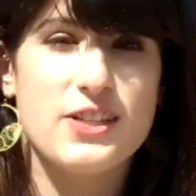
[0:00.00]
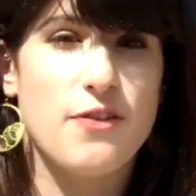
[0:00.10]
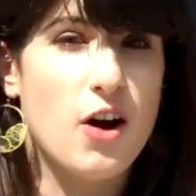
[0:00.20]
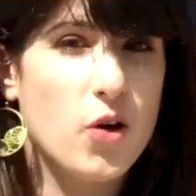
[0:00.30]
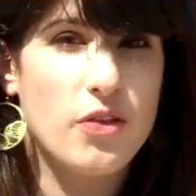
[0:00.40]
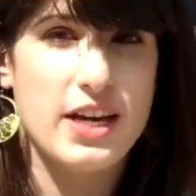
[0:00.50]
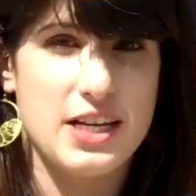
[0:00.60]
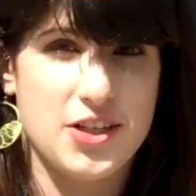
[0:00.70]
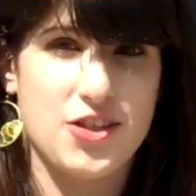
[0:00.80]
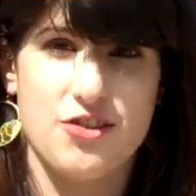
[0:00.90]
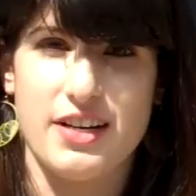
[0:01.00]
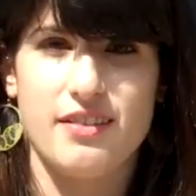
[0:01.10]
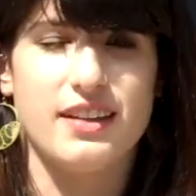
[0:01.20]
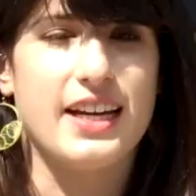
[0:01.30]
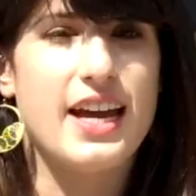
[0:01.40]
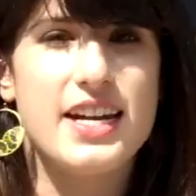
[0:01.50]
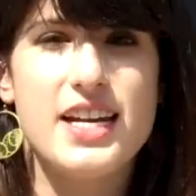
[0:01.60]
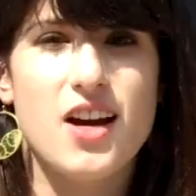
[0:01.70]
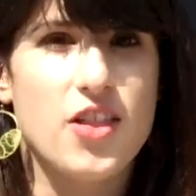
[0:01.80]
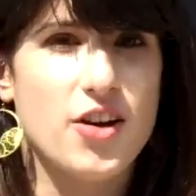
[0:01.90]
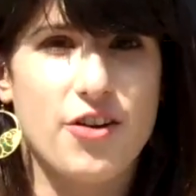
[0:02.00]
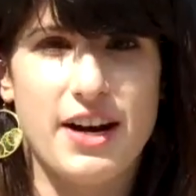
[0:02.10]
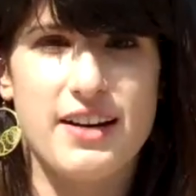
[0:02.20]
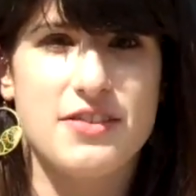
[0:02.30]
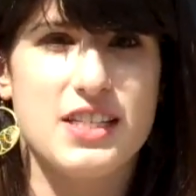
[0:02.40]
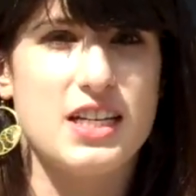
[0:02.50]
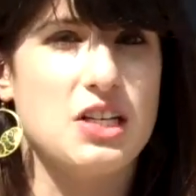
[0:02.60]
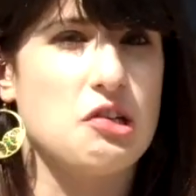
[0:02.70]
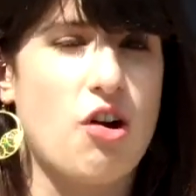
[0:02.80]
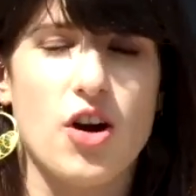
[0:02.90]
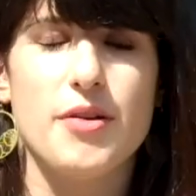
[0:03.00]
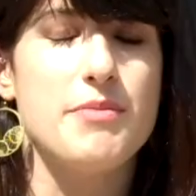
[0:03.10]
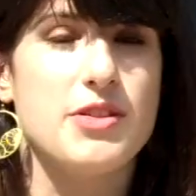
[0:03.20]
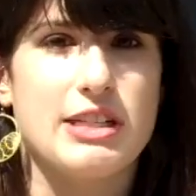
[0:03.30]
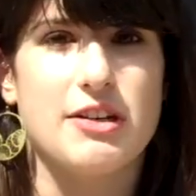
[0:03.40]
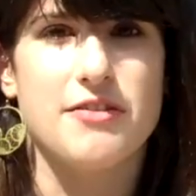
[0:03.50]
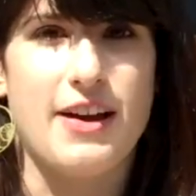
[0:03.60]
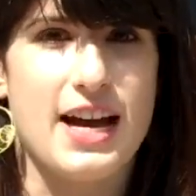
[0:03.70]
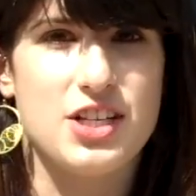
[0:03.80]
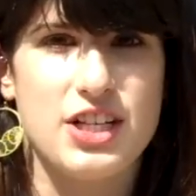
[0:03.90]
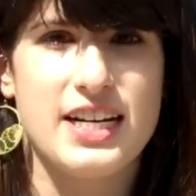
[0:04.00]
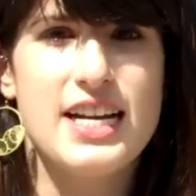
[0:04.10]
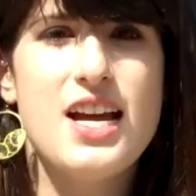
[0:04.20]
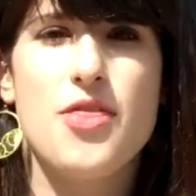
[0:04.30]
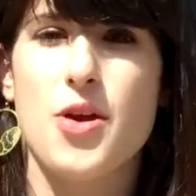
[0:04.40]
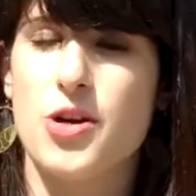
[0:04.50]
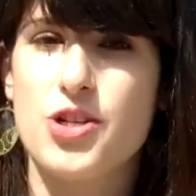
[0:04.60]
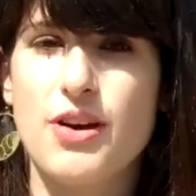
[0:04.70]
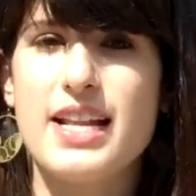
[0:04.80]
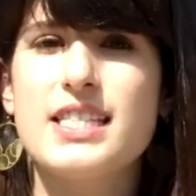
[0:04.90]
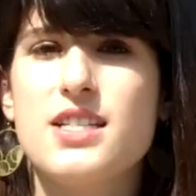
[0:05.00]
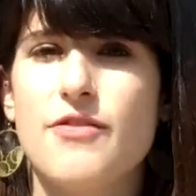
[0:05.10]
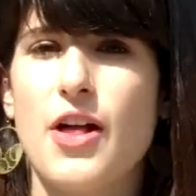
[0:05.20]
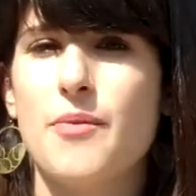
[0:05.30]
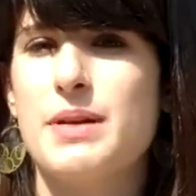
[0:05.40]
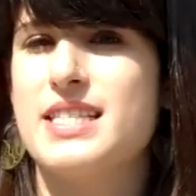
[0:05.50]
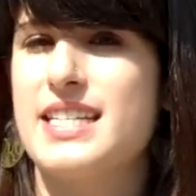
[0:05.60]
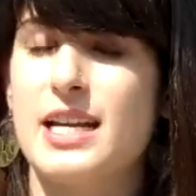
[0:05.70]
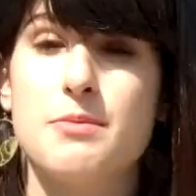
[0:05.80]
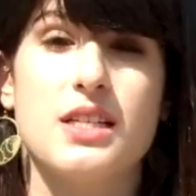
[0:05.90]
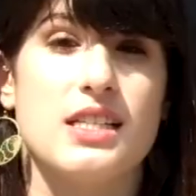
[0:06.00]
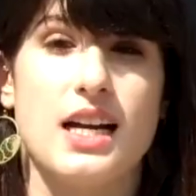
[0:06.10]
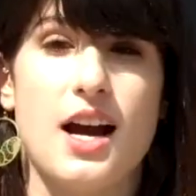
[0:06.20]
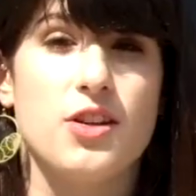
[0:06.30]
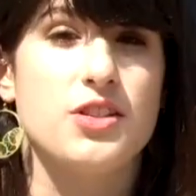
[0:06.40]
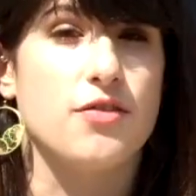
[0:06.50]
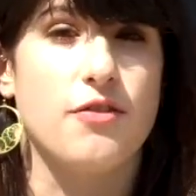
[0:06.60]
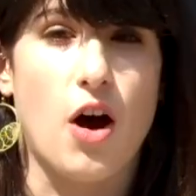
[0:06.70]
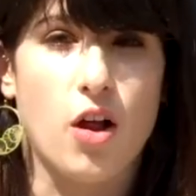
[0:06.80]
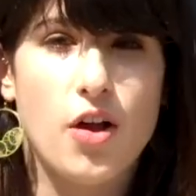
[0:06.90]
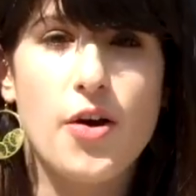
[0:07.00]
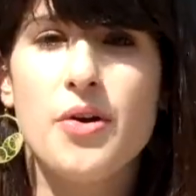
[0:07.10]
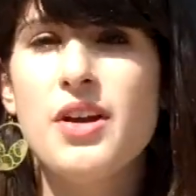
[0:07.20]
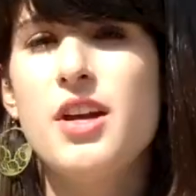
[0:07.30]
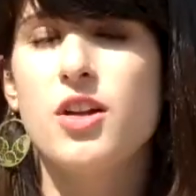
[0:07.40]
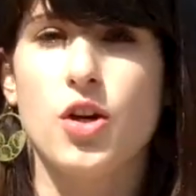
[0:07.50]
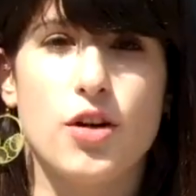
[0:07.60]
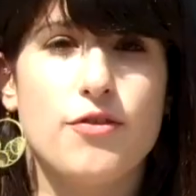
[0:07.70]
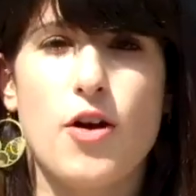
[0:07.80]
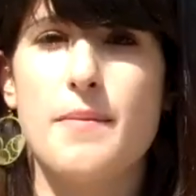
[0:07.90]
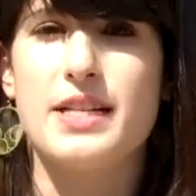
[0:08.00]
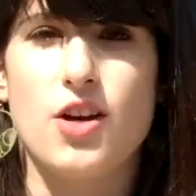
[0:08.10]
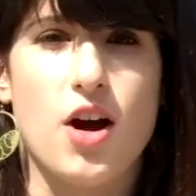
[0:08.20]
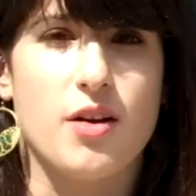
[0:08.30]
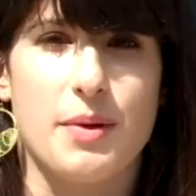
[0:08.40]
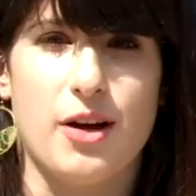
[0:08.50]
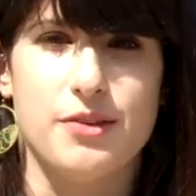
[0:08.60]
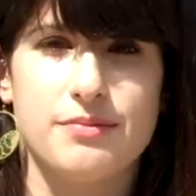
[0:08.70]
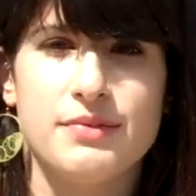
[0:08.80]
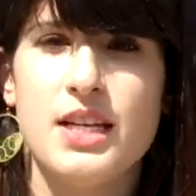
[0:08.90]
is follow the industry. Like any other creative scene, art, music, or fashion, there are trends, developments, names, and styles to follow, learn from, and talk about.